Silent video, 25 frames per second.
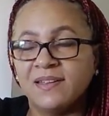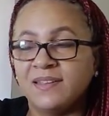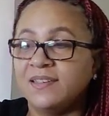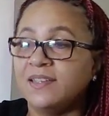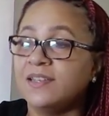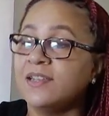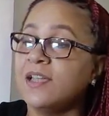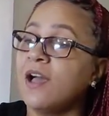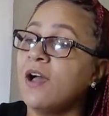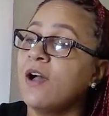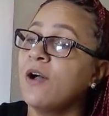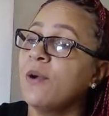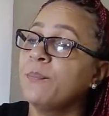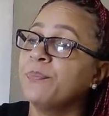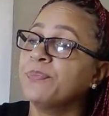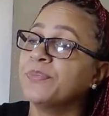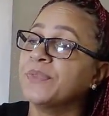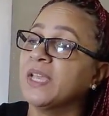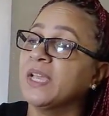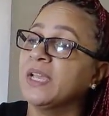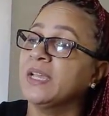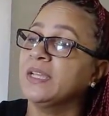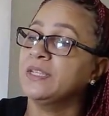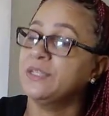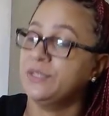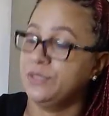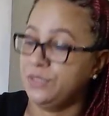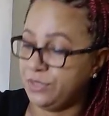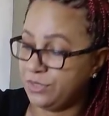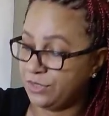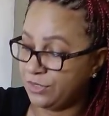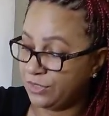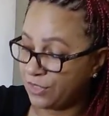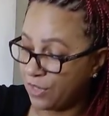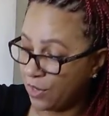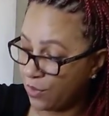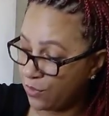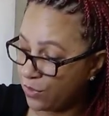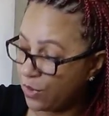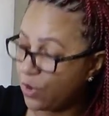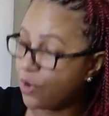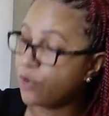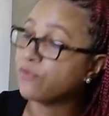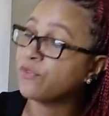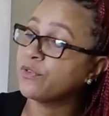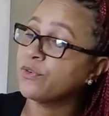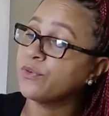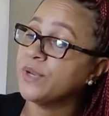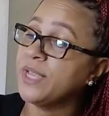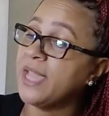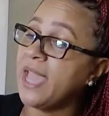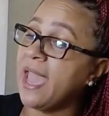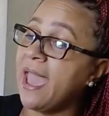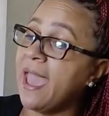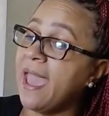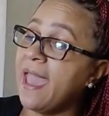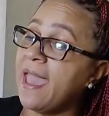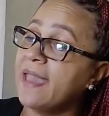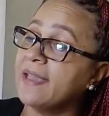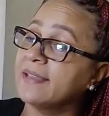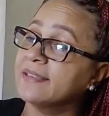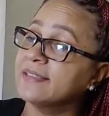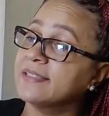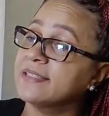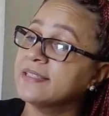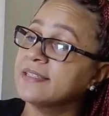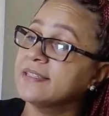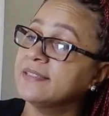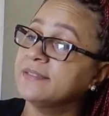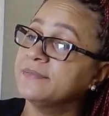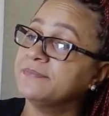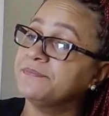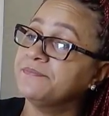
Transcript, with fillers: you know, don't overreact.